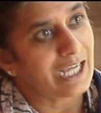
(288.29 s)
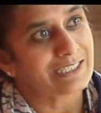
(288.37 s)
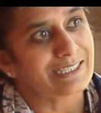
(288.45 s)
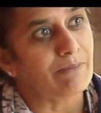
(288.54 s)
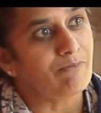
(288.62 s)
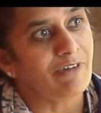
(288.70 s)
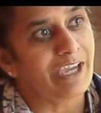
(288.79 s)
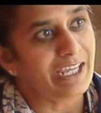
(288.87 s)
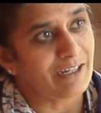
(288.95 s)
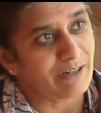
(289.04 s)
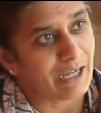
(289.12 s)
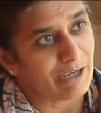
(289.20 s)

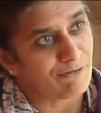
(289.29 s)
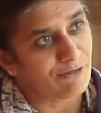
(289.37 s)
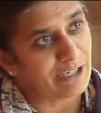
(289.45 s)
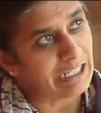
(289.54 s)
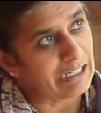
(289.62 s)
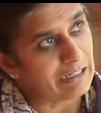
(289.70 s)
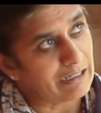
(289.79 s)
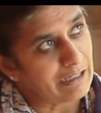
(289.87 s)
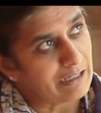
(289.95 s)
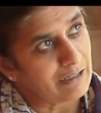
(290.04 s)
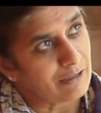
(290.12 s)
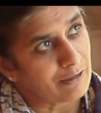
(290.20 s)
somewhere I feel
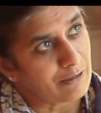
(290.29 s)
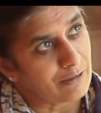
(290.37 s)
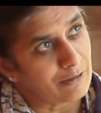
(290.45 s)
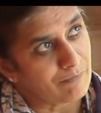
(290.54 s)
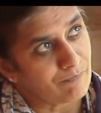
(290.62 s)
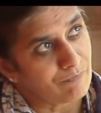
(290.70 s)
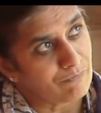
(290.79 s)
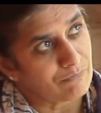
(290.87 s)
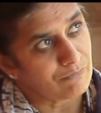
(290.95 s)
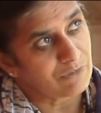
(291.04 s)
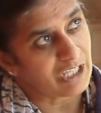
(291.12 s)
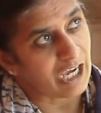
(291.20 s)

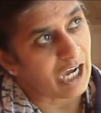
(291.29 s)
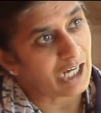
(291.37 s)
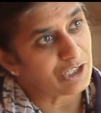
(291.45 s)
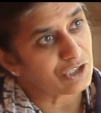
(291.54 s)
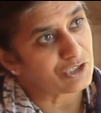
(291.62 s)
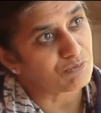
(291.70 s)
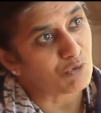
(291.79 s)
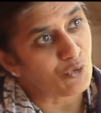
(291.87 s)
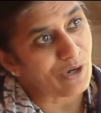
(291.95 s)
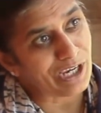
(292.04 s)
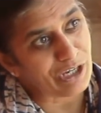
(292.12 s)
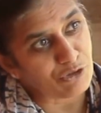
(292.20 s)
the art is
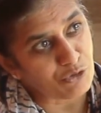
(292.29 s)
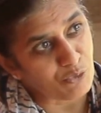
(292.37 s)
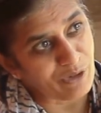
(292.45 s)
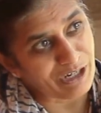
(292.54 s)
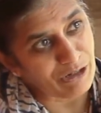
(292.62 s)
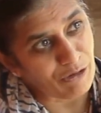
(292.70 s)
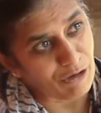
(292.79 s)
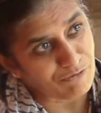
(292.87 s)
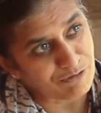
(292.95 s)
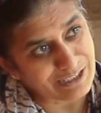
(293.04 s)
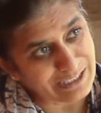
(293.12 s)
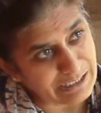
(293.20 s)
moving into very
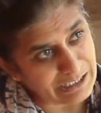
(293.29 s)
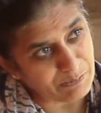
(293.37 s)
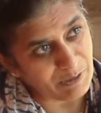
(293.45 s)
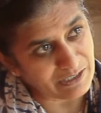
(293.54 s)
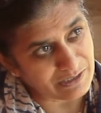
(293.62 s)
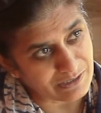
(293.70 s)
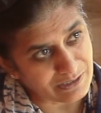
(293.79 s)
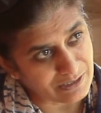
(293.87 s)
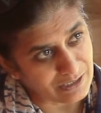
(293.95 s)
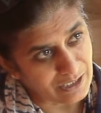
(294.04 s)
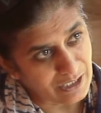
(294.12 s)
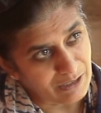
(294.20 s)
non-physical spaces.
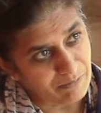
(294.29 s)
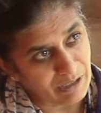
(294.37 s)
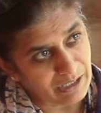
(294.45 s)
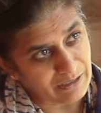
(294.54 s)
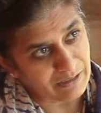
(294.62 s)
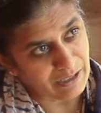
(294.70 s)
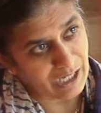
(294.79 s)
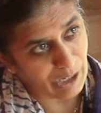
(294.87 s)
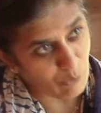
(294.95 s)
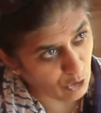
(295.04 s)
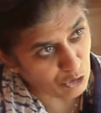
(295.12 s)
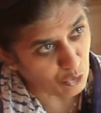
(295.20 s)
But
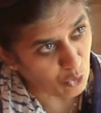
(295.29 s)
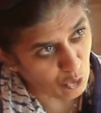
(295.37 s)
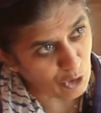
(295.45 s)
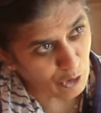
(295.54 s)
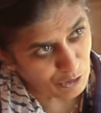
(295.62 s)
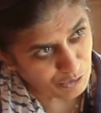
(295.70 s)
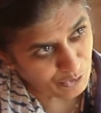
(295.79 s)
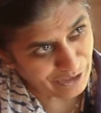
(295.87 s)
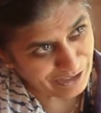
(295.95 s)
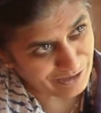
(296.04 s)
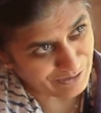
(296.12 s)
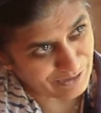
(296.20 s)
I want to hold on to
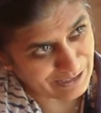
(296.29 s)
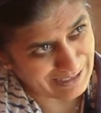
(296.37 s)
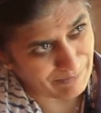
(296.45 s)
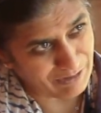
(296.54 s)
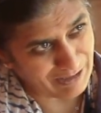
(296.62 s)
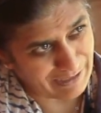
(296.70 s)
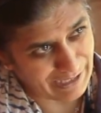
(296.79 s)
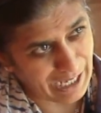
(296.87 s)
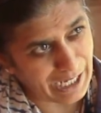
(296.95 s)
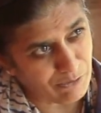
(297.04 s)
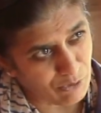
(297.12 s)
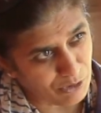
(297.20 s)
it. It's something that
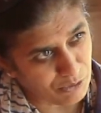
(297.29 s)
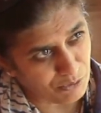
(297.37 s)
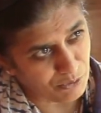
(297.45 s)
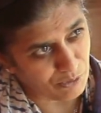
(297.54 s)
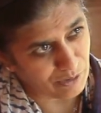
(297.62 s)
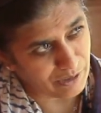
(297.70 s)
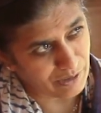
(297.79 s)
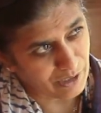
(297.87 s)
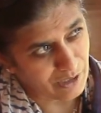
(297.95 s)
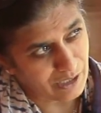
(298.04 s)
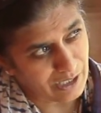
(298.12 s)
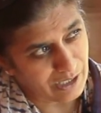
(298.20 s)
I want to hold
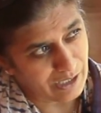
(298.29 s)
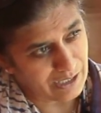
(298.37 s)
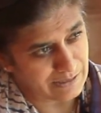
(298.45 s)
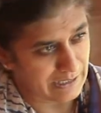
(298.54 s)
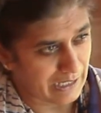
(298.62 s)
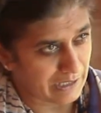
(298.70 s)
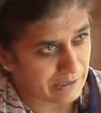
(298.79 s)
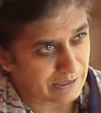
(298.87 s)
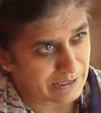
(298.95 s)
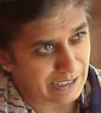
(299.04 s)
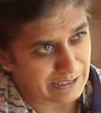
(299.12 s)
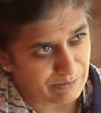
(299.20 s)
as an
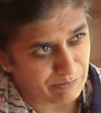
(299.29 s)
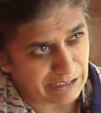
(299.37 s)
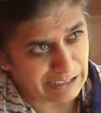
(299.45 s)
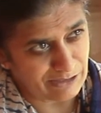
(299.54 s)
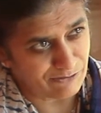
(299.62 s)
artist, as a belief